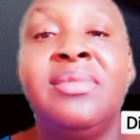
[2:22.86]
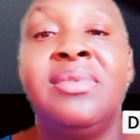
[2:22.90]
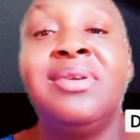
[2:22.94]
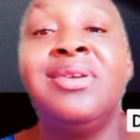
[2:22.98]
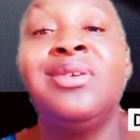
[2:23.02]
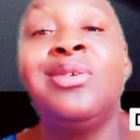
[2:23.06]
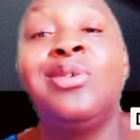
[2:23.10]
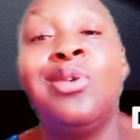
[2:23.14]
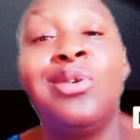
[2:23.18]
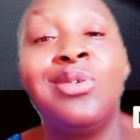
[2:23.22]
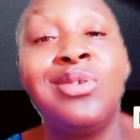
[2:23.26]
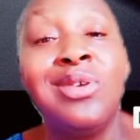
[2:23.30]

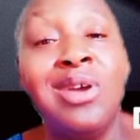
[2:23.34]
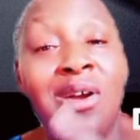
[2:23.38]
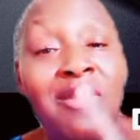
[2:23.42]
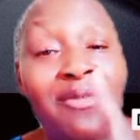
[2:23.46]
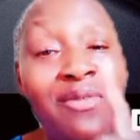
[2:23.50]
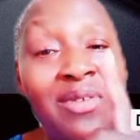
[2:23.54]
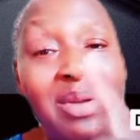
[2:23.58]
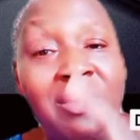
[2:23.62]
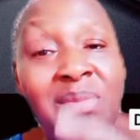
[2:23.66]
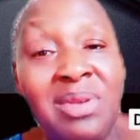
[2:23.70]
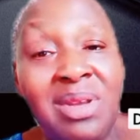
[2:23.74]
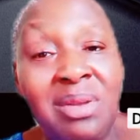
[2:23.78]
You can't
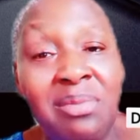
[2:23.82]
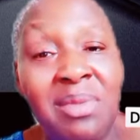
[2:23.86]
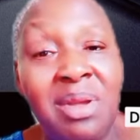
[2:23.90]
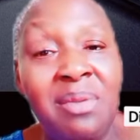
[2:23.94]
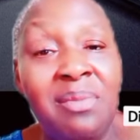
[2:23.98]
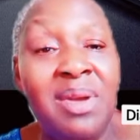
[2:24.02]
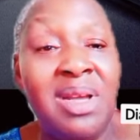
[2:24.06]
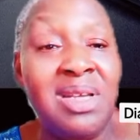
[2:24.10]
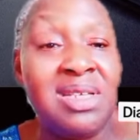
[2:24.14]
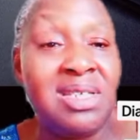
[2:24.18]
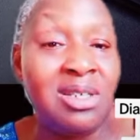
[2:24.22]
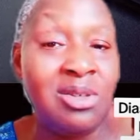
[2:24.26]
have family
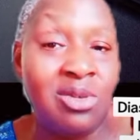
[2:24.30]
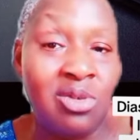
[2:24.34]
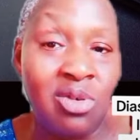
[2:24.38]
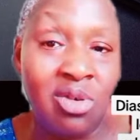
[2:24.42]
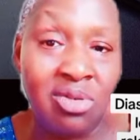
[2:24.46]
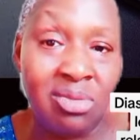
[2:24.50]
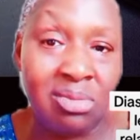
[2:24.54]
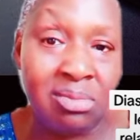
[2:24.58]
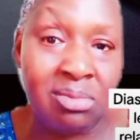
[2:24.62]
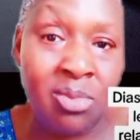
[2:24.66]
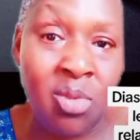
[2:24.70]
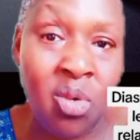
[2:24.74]
members, you
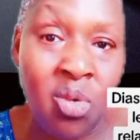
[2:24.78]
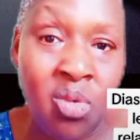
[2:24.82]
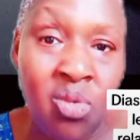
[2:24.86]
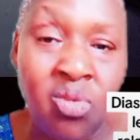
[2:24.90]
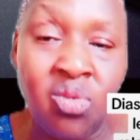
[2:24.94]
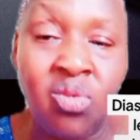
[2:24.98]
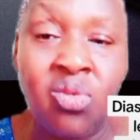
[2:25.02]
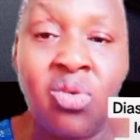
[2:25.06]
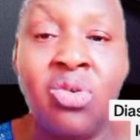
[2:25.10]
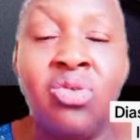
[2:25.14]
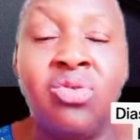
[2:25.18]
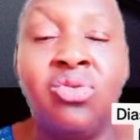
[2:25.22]
know, book
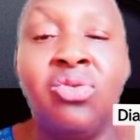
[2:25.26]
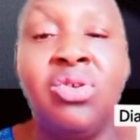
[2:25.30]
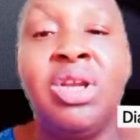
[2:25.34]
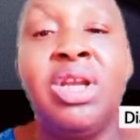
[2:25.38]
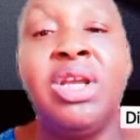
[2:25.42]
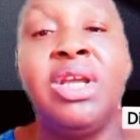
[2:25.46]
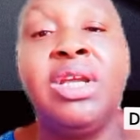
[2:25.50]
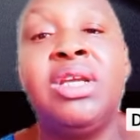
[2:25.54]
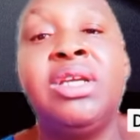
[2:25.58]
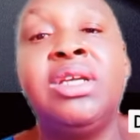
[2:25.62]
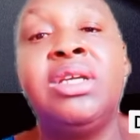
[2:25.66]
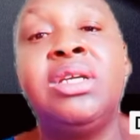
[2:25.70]
one who
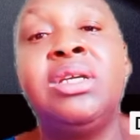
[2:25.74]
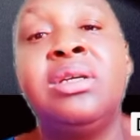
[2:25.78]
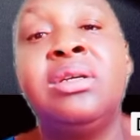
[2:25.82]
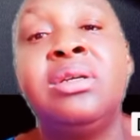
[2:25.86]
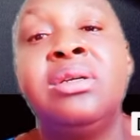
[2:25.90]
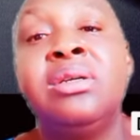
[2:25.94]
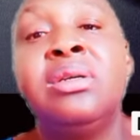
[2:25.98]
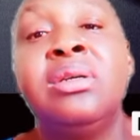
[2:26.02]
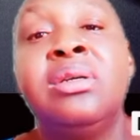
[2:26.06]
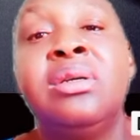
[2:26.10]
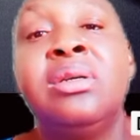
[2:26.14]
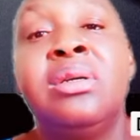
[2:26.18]
lay in.
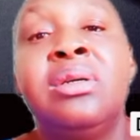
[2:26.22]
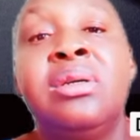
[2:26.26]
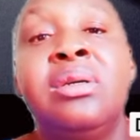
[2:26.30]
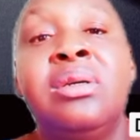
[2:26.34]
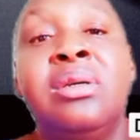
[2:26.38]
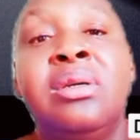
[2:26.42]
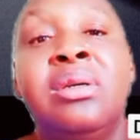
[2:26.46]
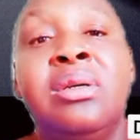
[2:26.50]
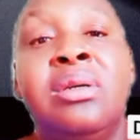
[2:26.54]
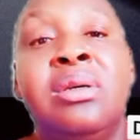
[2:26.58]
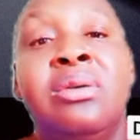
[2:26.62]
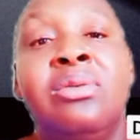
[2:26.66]

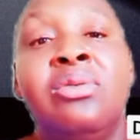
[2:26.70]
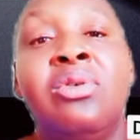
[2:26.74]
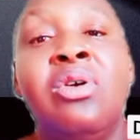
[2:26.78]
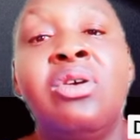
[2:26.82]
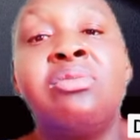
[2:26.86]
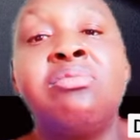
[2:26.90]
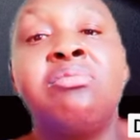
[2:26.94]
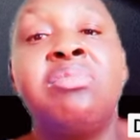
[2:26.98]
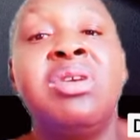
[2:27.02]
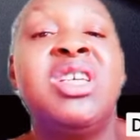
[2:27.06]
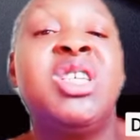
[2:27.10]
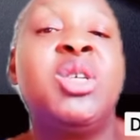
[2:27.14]

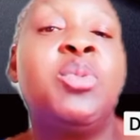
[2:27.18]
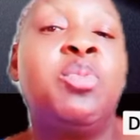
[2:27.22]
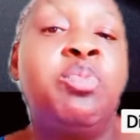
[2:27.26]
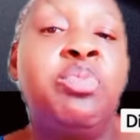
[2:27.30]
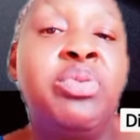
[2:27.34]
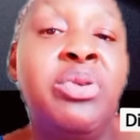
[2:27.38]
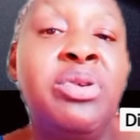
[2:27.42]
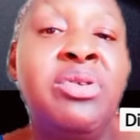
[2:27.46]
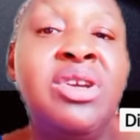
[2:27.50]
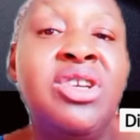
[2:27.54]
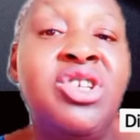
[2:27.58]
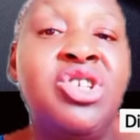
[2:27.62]
Or be
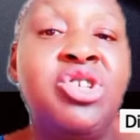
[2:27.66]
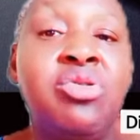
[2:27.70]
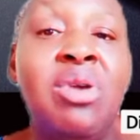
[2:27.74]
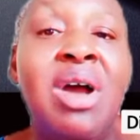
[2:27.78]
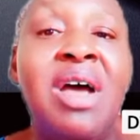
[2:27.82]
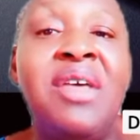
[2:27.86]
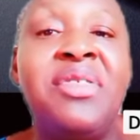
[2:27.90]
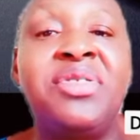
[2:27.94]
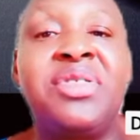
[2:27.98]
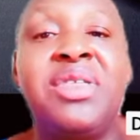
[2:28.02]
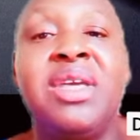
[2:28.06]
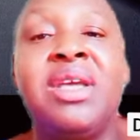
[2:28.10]

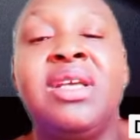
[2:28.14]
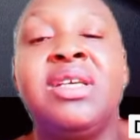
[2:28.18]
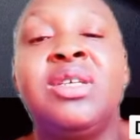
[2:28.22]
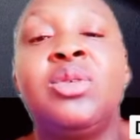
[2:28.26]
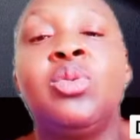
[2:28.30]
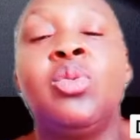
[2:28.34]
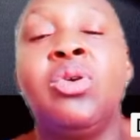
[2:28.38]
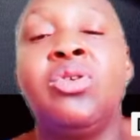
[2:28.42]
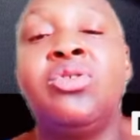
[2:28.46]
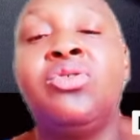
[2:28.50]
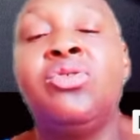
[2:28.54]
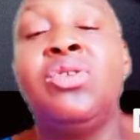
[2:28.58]
spiritual things
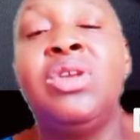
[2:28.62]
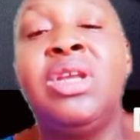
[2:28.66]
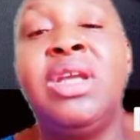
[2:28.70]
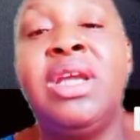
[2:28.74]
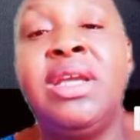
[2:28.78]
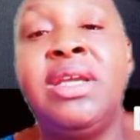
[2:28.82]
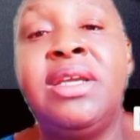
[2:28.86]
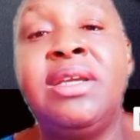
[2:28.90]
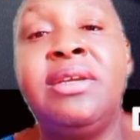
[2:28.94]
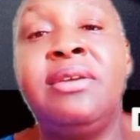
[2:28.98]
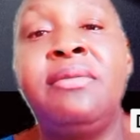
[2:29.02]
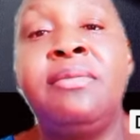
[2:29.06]
one who
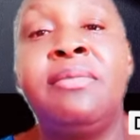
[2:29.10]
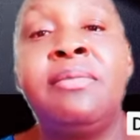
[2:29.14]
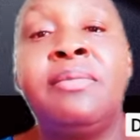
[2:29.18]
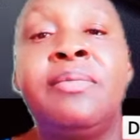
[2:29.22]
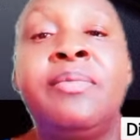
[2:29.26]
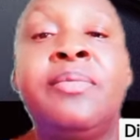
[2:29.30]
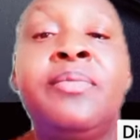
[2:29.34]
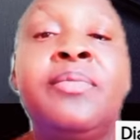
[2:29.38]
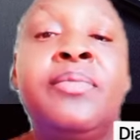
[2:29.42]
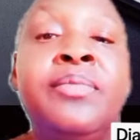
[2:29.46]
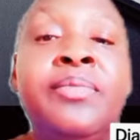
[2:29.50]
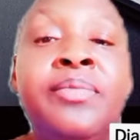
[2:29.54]
lay
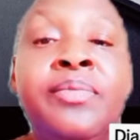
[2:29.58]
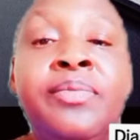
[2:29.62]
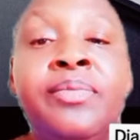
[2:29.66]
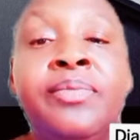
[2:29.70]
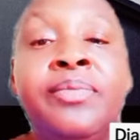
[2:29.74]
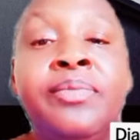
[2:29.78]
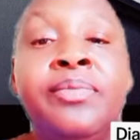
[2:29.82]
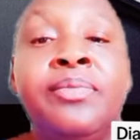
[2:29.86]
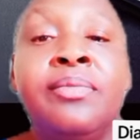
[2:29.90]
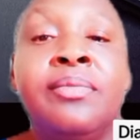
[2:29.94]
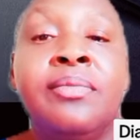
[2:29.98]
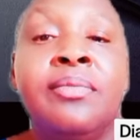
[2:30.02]

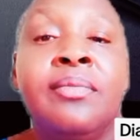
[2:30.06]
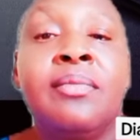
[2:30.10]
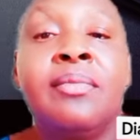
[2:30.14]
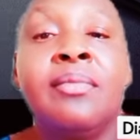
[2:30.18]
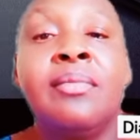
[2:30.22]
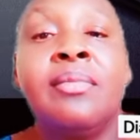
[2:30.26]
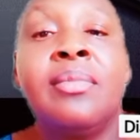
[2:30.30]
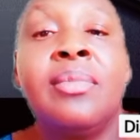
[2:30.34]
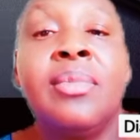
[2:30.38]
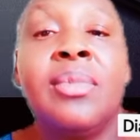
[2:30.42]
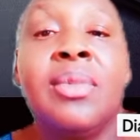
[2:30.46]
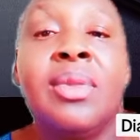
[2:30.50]

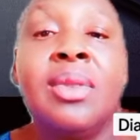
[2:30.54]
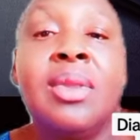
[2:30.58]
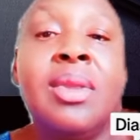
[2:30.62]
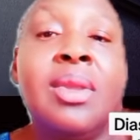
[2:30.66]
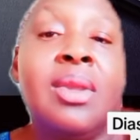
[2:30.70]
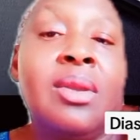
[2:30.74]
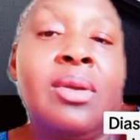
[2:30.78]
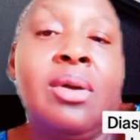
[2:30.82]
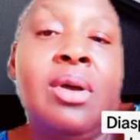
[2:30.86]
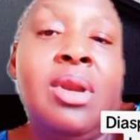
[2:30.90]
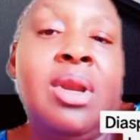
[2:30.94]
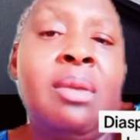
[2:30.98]

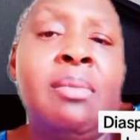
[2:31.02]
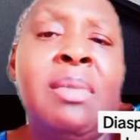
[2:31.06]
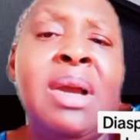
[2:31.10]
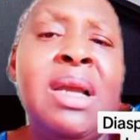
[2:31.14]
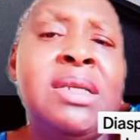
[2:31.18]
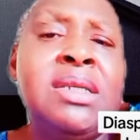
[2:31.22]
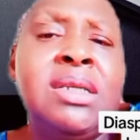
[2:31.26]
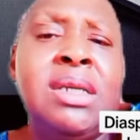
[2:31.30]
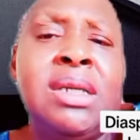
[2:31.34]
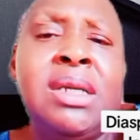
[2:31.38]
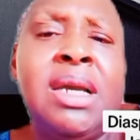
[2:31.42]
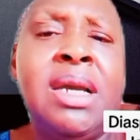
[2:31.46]
in. Only
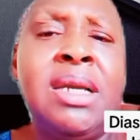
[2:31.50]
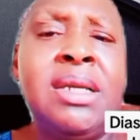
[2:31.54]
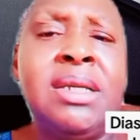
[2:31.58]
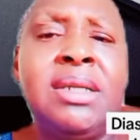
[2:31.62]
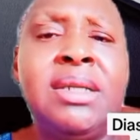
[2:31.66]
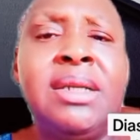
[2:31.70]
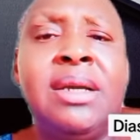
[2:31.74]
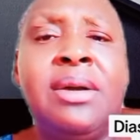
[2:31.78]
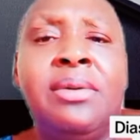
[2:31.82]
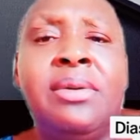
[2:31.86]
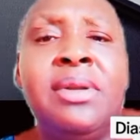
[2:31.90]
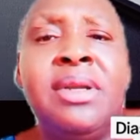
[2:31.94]
my jay,
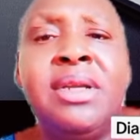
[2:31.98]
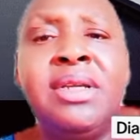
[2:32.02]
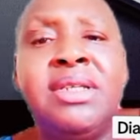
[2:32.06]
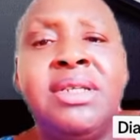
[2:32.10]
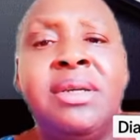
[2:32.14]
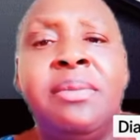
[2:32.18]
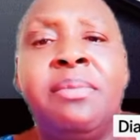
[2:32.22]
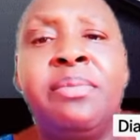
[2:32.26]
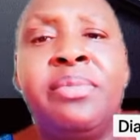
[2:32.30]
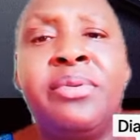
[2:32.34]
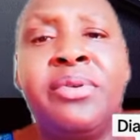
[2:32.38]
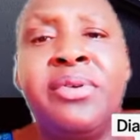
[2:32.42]
you know, only
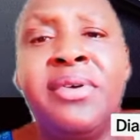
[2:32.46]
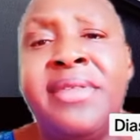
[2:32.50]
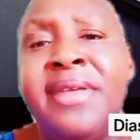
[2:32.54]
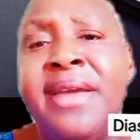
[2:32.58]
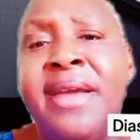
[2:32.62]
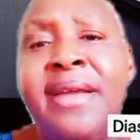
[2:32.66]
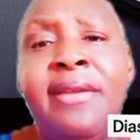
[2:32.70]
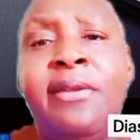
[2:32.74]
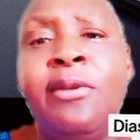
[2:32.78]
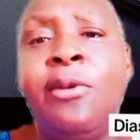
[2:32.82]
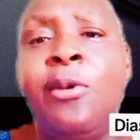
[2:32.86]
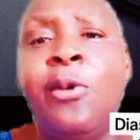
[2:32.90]
your brother
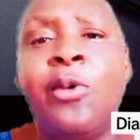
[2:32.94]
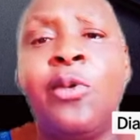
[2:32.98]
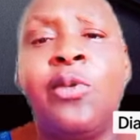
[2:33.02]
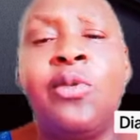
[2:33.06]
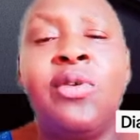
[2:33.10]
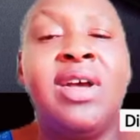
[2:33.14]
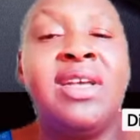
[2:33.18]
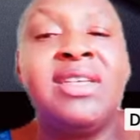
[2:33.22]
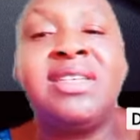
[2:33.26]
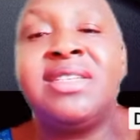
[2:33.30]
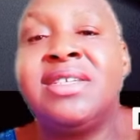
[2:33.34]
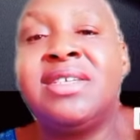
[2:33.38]
in law,
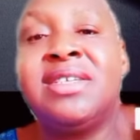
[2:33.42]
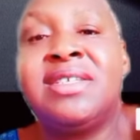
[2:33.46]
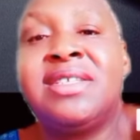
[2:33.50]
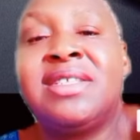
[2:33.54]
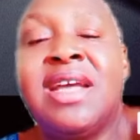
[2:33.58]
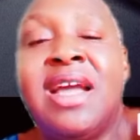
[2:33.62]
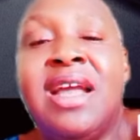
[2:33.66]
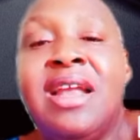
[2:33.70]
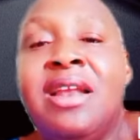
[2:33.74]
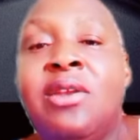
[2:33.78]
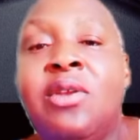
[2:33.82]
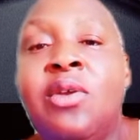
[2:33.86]
my
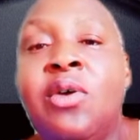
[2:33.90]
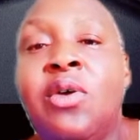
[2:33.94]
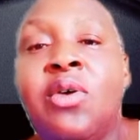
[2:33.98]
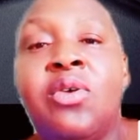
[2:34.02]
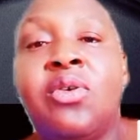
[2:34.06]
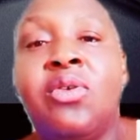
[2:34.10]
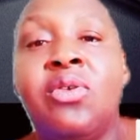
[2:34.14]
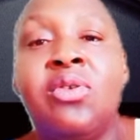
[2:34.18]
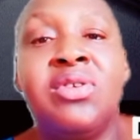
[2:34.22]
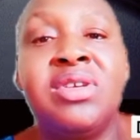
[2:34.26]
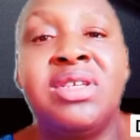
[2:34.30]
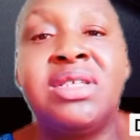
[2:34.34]
sister in law,
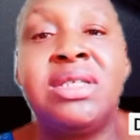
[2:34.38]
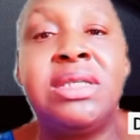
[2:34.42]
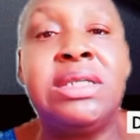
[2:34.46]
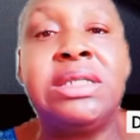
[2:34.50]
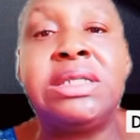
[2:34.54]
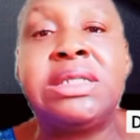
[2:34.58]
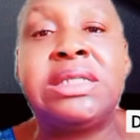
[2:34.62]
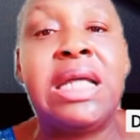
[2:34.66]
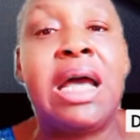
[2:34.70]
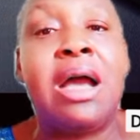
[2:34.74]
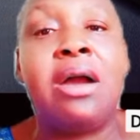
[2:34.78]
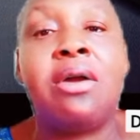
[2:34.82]
my
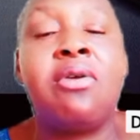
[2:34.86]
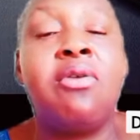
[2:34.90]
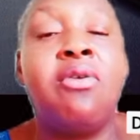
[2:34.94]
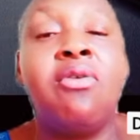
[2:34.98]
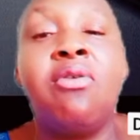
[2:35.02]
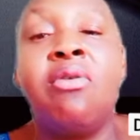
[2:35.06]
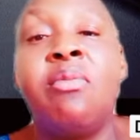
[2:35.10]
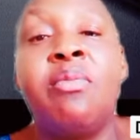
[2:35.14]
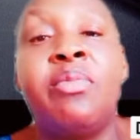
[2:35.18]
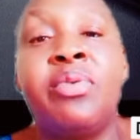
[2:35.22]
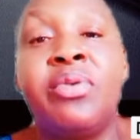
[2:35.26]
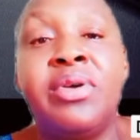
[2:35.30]
sister,
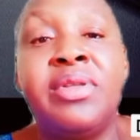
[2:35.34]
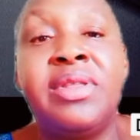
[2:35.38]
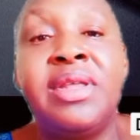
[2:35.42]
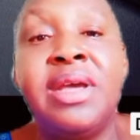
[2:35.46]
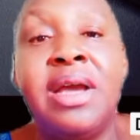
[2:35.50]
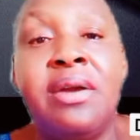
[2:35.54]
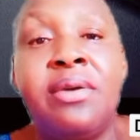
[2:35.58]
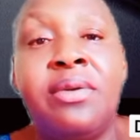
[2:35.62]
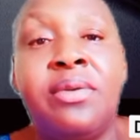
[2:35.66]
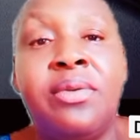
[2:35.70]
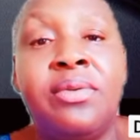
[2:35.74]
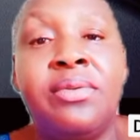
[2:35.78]
my
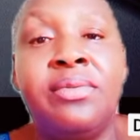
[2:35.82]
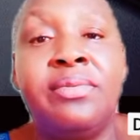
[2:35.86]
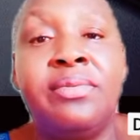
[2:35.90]
brother.